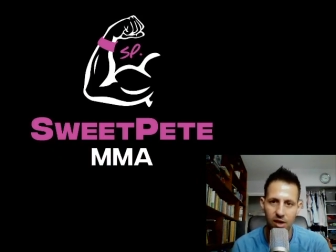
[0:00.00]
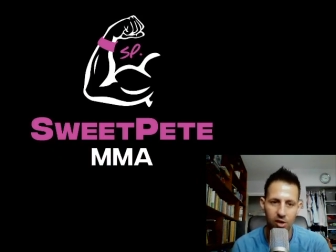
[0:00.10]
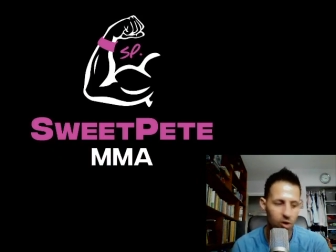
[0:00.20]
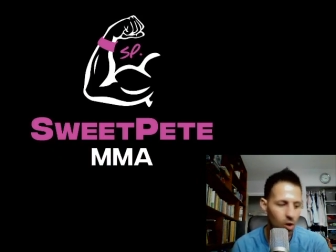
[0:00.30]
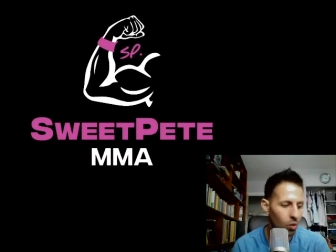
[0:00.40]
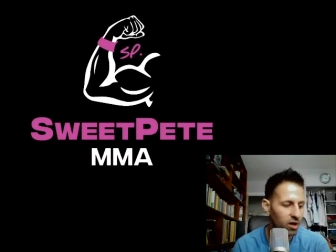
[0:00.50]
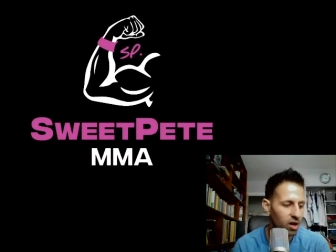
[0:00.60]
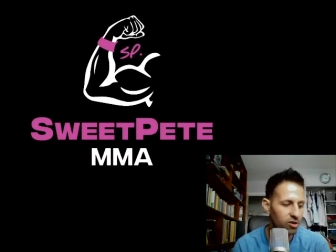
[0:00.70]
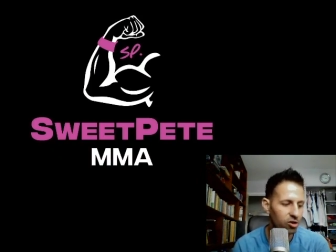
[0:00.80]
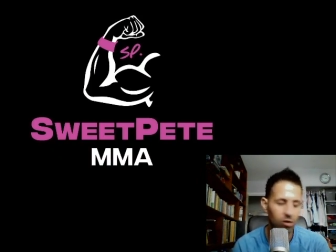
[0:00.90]
No one
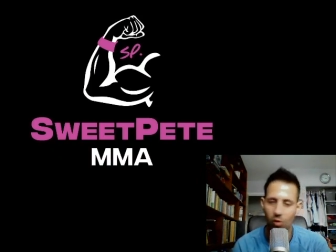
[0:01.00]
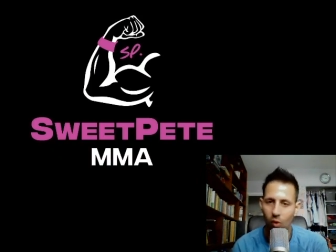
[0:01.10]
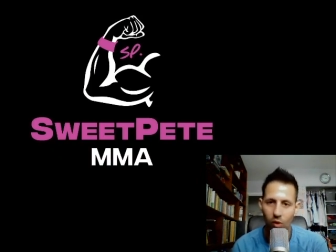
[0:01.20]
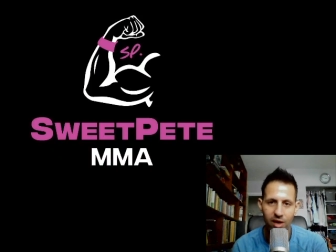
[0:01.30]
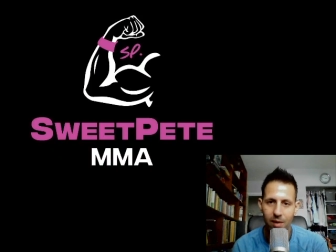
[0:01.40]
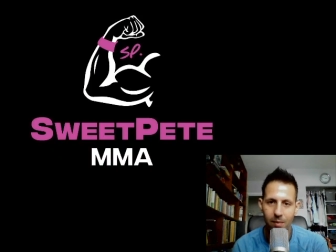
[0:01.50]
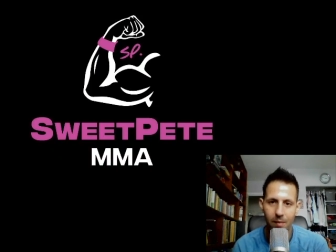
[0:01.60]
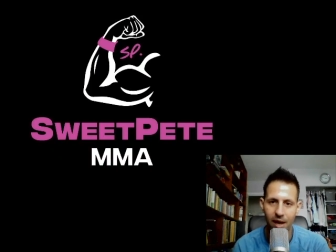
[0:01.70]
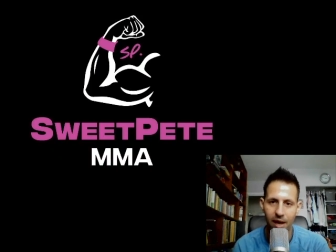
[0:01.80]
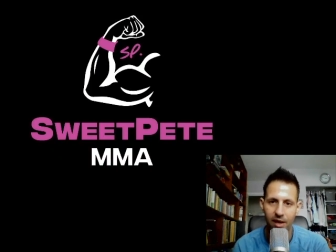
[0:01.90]
under Glory
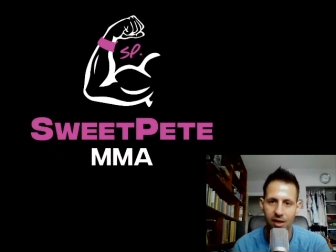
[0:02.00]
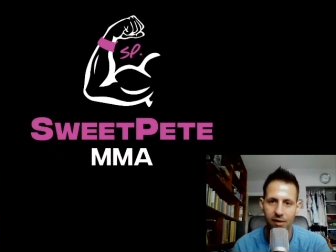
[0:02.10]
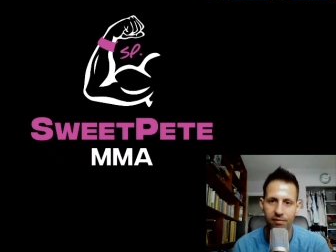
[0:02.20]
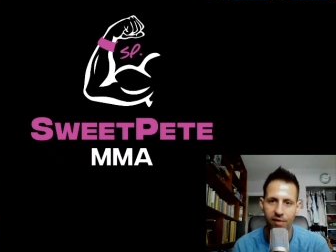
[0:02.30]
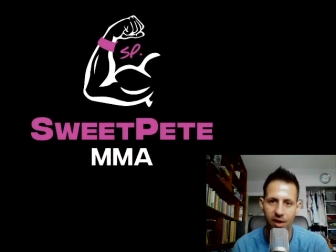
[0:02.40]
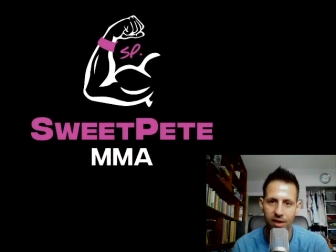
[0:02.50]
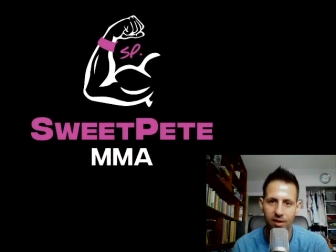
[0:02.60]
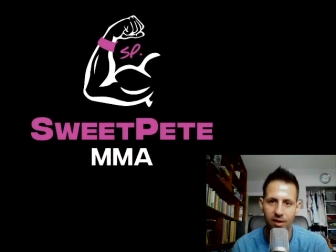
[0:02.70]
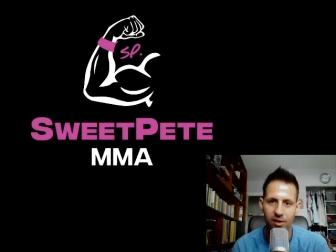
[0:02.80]
MMA can fight.